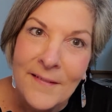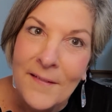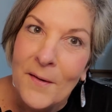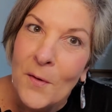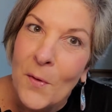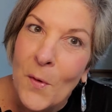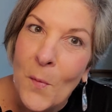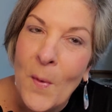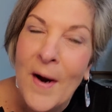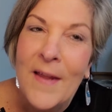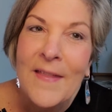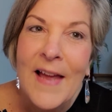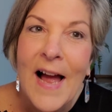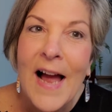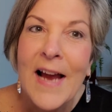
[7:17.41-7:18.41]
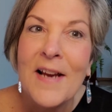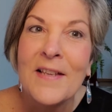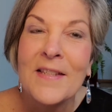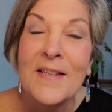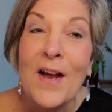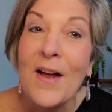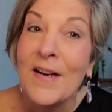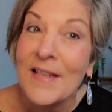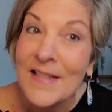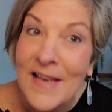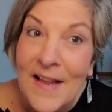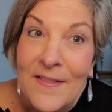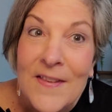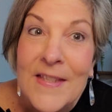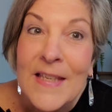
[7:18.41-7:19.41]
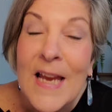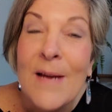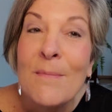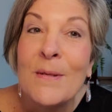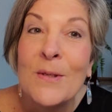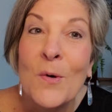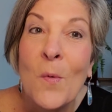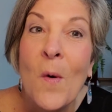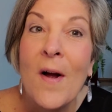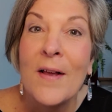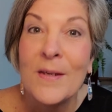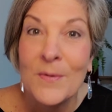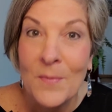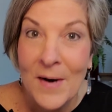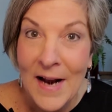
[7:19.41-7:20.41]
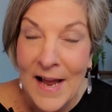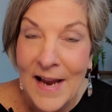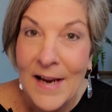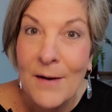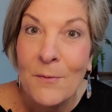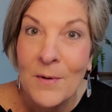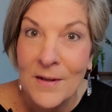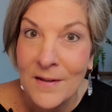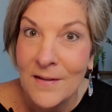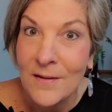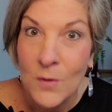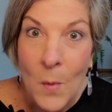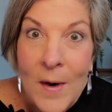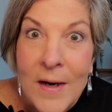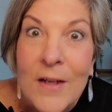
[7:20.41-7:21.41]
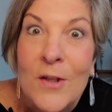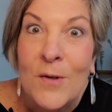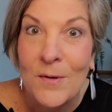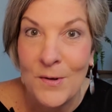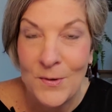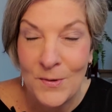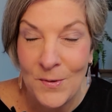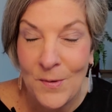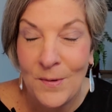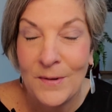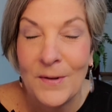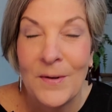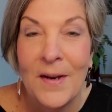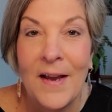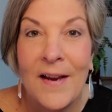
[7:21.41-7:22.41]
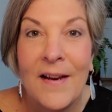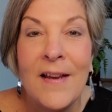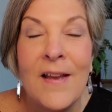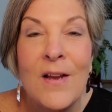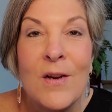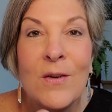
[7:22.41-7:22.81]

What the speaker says: the way the eye is done is not the same as it was when I was 22 years old, okay?